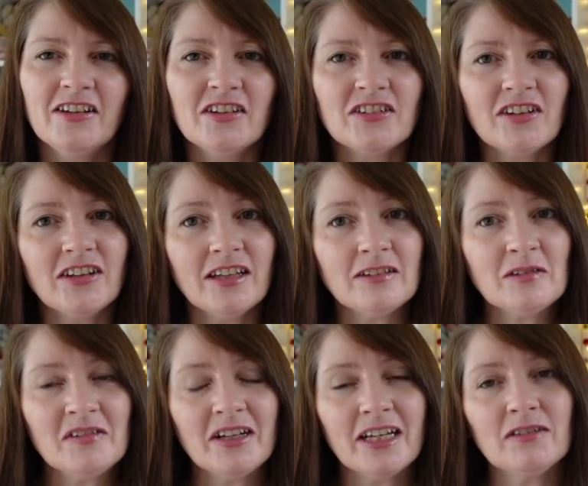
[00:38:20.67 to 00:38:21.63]
So that's
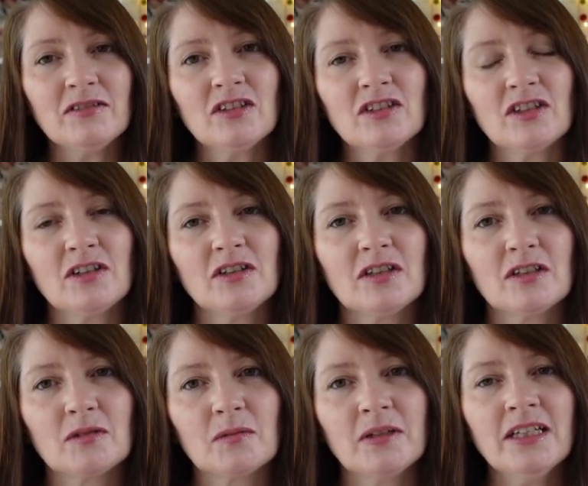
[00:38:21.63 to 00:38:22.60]
all I have to show you
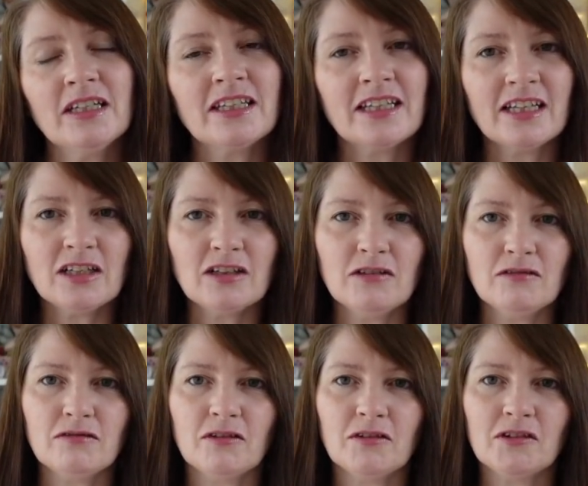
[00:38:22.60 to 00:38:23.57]
this week. Thank
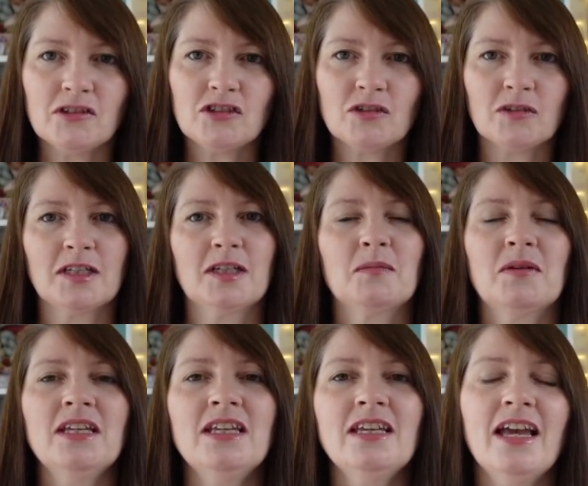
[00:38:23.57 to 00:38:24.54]
you for joining
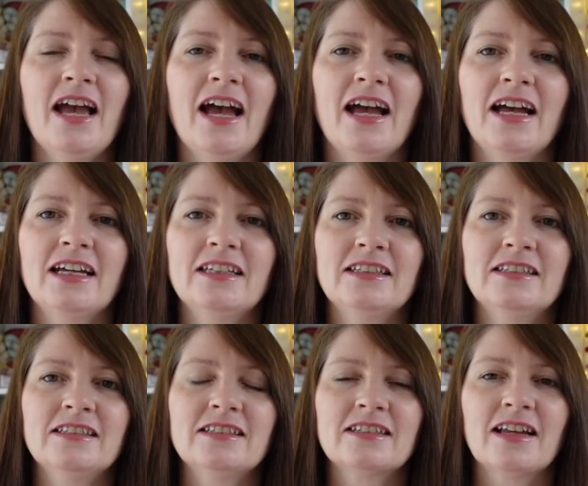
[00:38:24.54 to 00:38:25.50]
me,
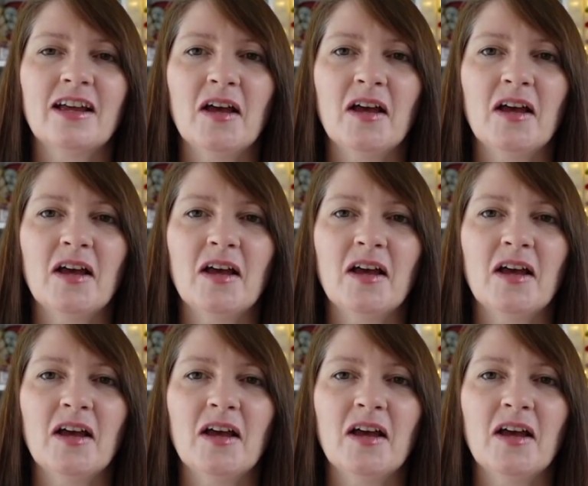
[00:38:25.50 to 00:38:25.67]
and